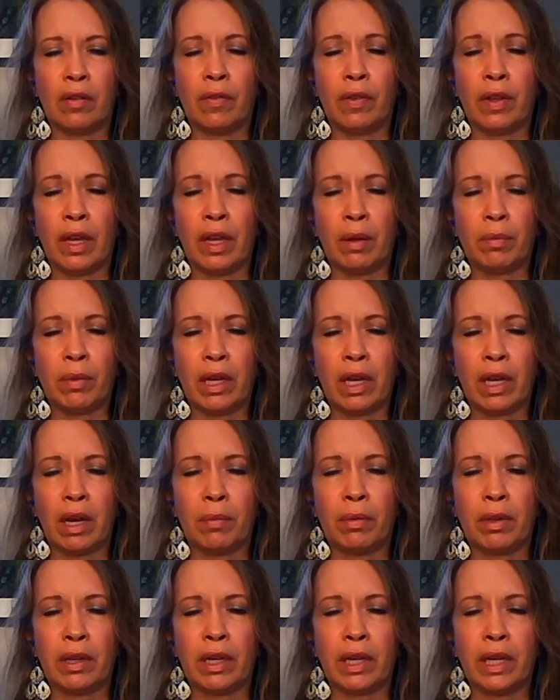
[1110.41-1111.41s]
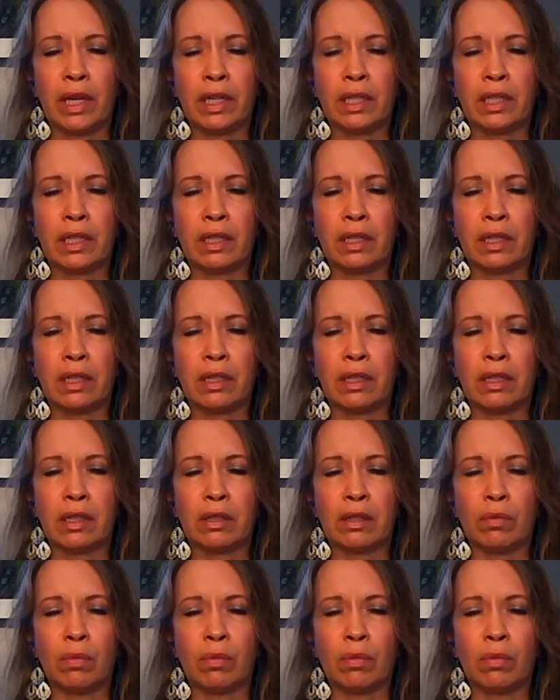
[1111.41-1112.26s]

family obligations,